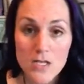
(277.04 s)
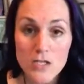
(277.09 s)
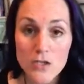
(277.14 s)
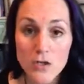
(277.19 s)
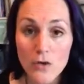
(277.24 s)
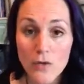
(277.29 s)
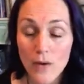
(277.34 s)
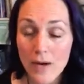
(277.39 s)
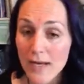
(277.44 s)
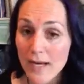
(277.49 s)

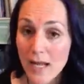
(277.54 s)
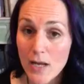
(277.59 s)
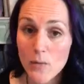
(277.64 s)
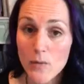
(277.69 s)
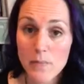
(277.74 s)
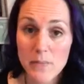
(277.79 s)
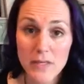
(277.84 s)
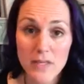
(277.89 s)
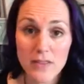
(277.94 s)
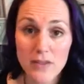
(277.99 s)
So grade A
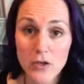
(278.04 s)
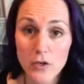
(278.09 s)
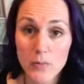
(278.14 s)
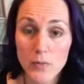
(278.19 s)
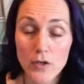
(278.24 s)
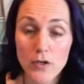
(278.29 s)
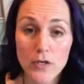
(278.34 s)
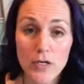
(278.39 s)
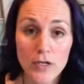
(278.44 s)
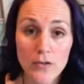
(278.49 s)
would be
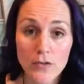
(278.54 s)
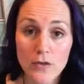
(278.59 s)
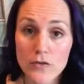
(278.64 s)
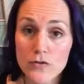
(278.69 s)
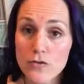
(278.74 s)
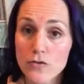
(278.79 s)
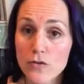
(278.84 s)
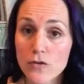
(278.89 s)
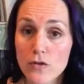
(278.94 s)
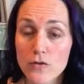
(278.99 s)
therapeutic.
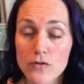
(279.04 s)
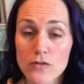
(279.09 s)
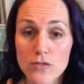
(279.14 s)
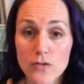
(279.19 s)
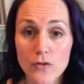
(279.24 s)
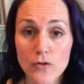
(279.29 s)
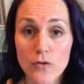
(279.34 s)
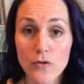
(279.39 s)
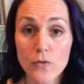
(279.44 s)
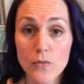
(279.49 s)
Those are those
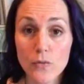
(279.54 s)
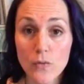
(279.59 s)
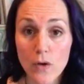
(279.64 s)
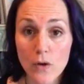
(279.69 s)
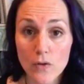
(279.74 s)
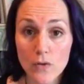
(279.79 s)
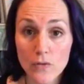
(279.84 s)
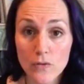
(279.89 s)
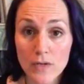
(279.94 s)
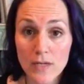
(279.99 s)
that are
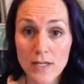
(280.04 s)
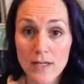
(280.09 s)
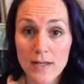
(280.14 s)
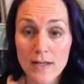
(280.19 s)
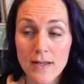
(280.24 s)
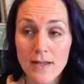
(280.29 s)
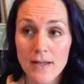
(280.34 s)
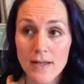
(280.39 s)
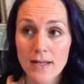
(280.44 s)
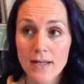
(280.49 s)
grown
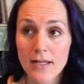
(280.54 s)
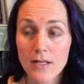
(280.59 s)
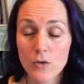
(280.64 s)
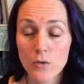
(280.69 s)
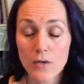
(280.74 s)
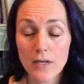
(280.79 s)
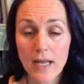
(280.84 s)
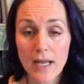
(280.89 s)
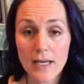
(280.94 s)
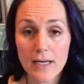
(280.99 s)
in
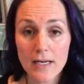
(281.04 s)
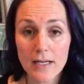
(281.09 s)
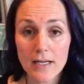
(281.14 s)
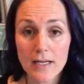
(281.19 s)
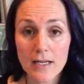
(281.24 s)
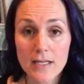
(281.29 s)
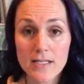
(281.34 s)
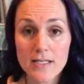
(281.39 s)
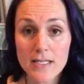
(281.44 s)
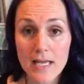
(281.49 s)

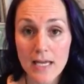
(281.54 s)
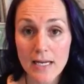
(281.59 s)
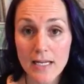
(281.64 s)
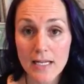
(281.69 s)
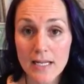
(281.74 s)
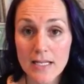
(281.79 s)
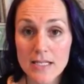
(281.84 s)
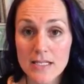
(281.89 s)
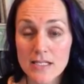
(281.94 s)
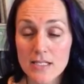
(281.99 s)
organic
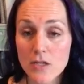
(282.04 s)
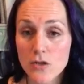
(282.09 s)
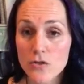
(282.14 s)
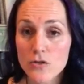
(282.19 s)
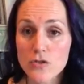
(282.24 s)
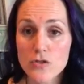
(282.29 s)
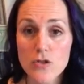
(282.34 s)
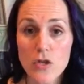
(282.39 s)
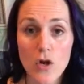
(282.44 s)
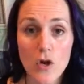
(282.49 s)
settings.
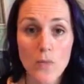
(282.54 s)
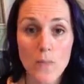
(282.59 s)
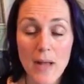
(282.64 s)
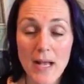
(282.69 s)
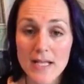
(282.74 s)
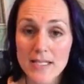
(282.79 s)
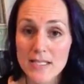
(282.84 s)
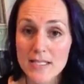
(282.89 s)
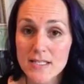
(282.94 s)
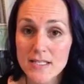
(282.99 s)
There's no
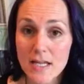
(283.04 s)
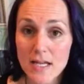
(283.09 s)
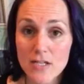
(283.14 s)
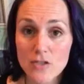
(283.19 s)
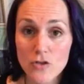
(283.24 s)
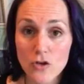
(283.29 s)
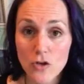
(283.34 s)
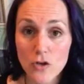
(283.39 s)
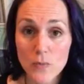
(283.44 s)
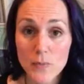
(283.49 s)

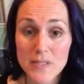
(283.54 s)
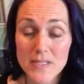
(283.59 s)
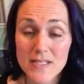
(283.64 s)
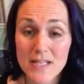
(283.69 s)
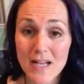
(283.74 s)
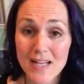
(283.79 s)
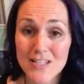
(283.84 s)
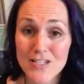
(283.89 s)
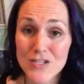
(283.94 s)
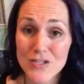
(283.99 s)
pesticides or
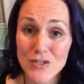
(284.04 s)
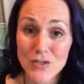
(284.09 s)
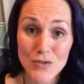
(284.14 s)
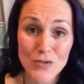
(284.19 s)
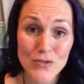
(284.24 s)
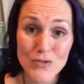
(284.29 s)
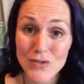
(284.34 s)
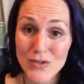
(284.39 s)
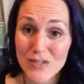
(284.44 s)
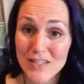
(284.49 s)
herbicides
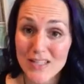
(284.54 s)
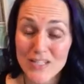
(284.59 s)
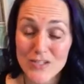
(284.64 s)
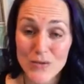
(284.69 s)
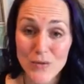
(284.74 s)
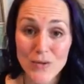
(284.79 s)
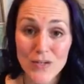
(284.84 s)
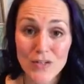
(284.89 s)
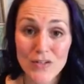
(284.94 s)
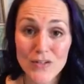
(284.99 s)
used on these
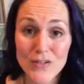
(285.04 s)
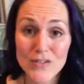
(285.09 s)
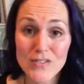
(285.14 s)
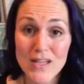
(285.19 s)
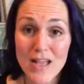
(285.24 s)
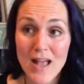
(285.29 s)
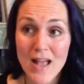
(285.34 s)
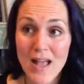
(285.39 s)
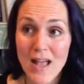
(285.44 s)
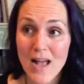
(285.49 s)
oils.